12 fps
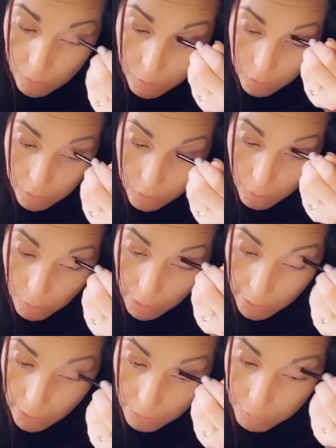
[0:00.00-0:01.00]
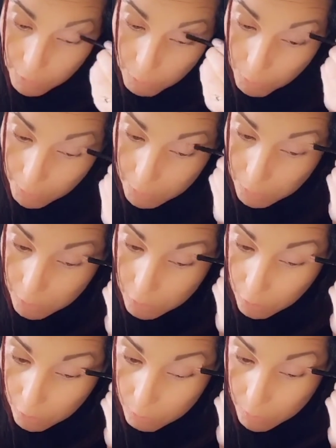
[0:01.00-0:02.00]
just so I have somewhere to
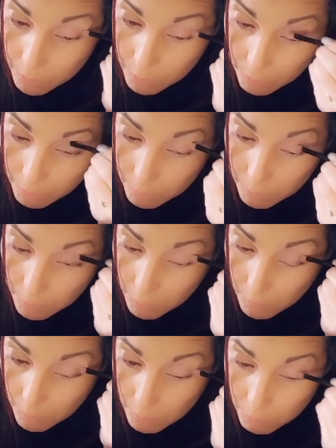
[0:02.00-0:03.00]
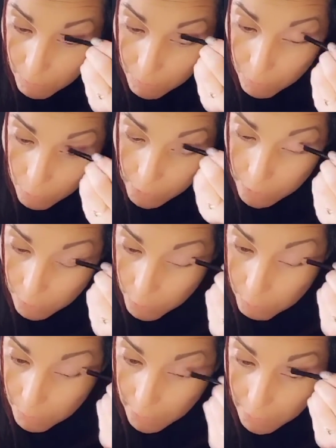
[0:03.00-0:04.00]
start with before I
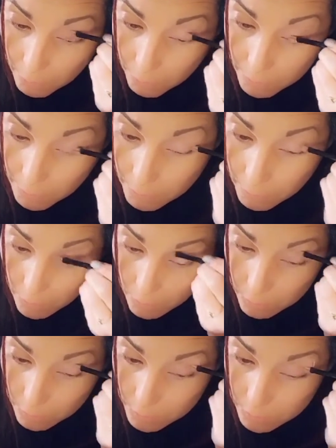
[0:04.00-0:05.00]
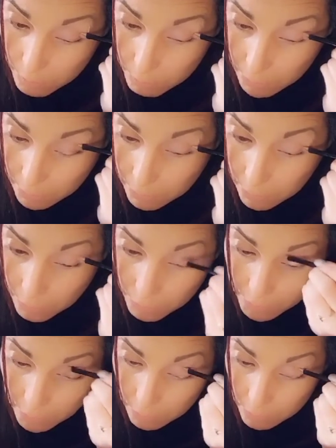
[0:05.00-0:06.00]
start applying all the other colors and blending
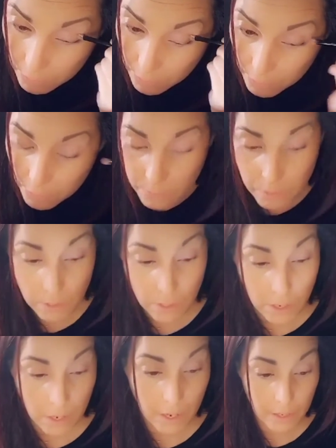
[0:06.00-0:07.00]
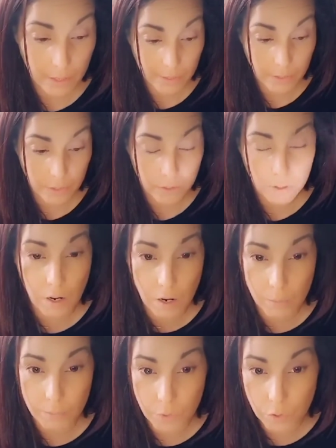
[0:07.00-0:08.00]
everything together. I like to
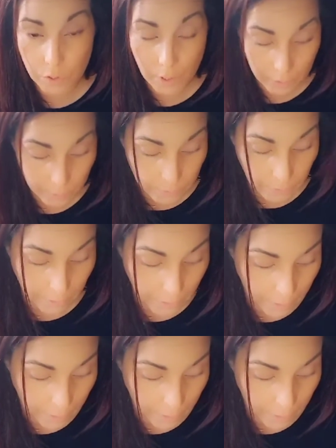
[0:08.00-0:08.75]
use colors that